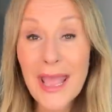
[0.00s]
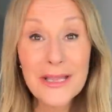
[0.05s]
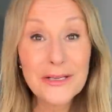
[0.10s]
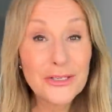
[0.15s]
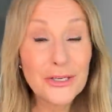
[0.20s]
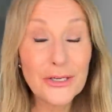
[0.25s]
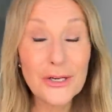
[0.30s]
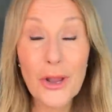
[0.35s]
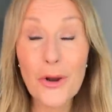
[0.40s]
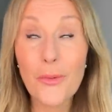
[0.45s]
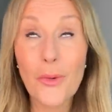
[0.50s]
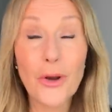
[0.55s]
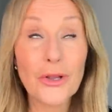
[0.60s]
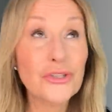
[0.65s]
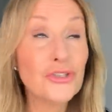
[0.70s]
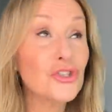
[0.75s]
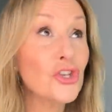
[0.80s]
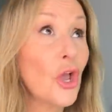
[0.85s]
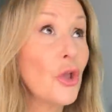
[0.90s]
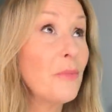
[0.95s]
Do you know what?
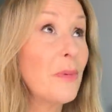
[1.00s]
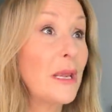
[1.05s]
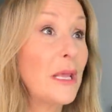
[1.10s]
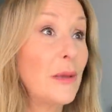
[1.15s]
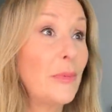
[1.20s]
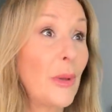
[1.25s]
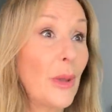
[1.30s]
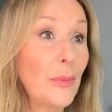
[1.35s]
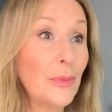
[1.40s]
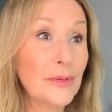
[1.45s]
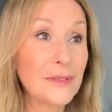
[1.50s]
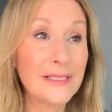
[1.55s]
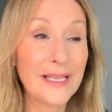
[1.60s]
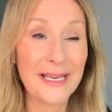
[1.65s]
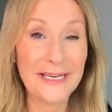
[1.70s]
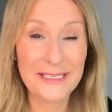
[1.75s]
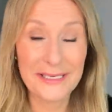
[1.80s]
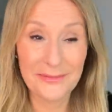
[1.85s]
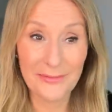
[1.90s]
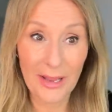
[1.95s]
So many people say
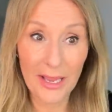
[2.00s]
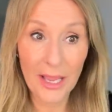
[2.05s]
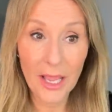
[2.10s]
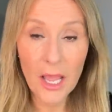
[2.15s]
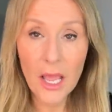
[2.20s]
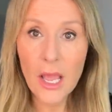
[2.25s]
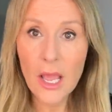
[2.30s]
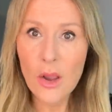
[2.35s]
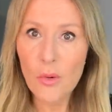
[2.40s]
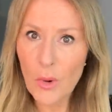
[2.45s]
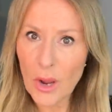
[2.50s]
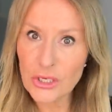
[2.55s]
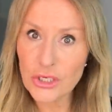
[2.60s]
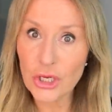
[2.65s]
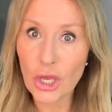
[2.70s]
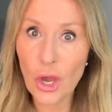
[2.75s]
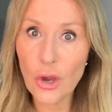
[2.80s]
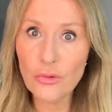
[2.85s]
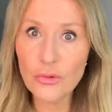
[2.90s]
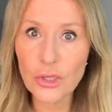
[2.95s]
to me, where's your
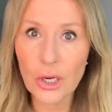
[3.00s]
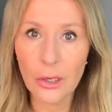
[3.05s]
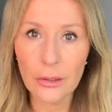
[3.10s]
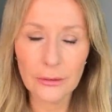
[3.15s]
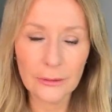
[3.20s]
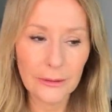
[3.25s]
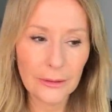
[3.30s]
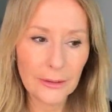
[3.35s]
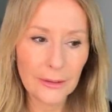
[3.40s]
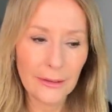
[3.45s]
code gone?